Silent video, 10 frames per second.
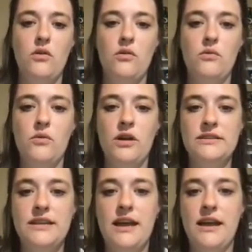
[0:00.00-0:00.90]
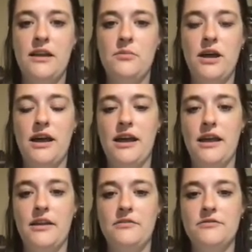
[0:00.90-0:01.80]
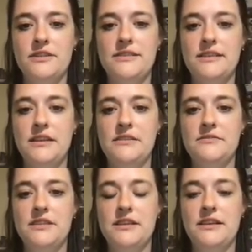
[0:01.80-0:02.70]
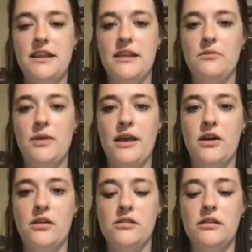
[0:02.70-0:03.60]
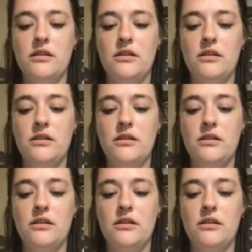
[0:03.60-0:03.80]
One time I received an email